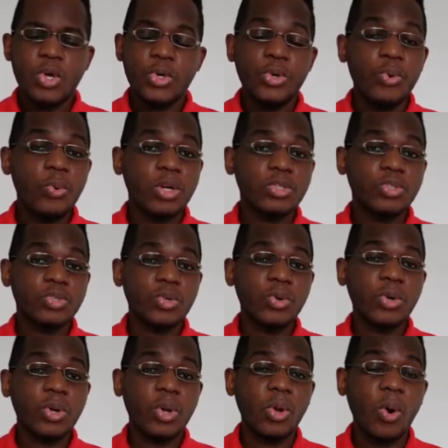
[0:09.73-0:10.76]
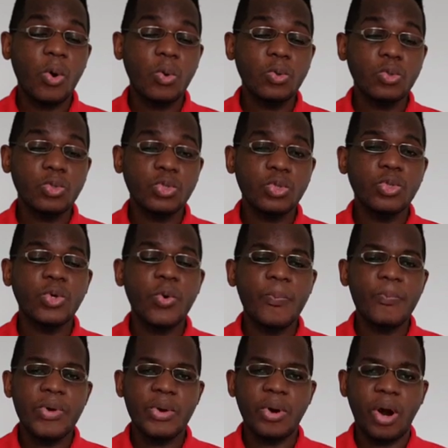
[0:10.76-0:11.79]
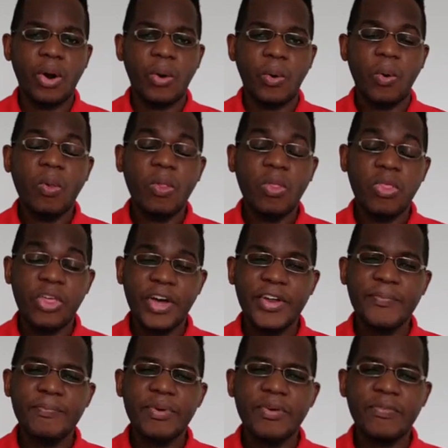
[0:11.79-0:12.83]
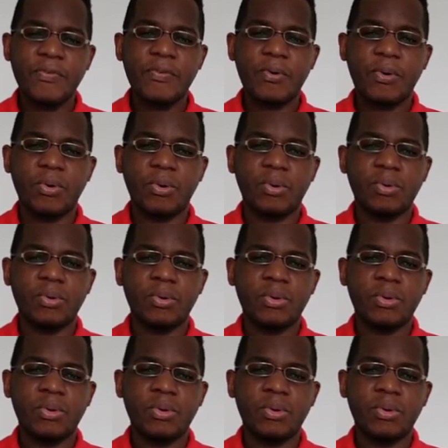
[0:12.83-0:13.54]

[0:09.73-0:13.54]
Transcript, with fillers: You are so close to your miracle than before.